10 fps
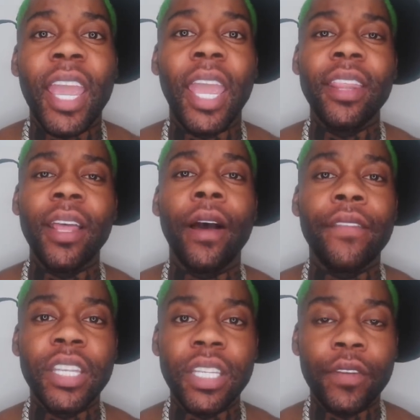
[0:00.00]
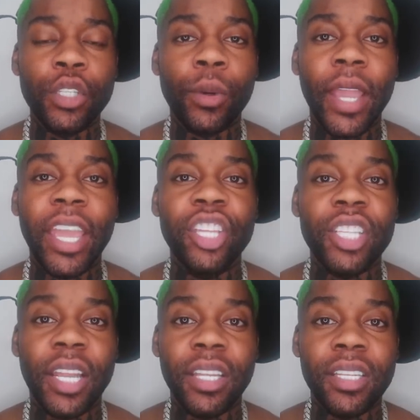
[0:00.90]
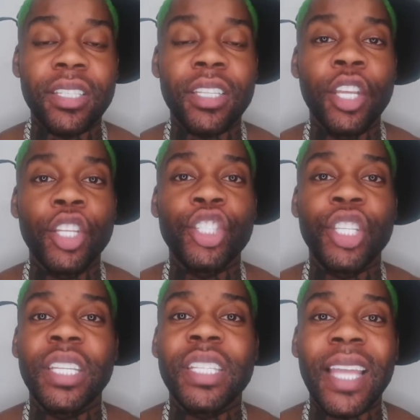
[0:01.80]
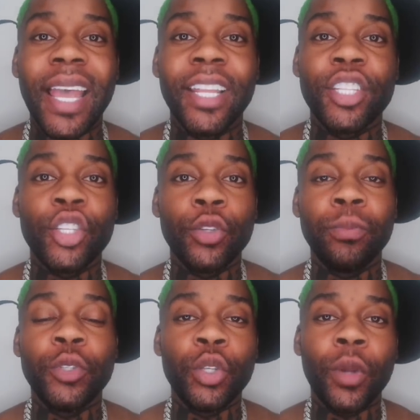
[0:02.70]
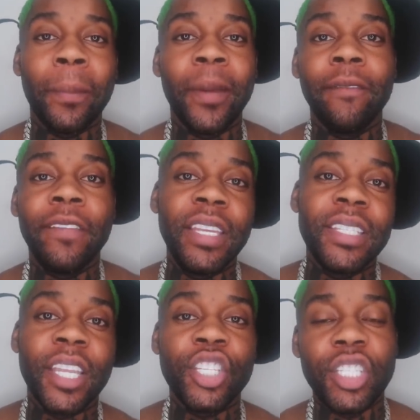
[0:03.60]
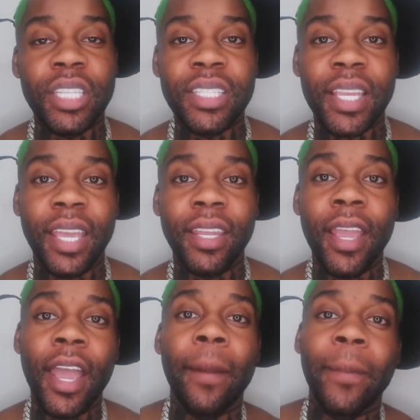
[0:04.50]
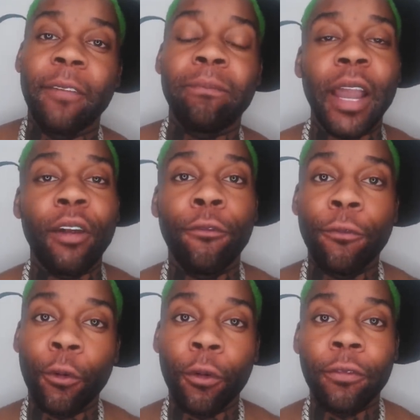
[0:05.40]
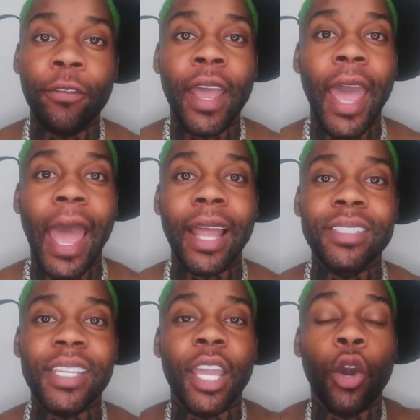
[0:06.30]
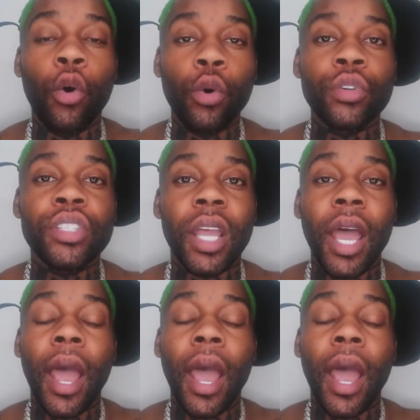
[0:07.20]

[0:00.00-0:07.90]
In the other individual getting jealous, she decided to do a bit of he said, she said, a bit of back and forth, and it caused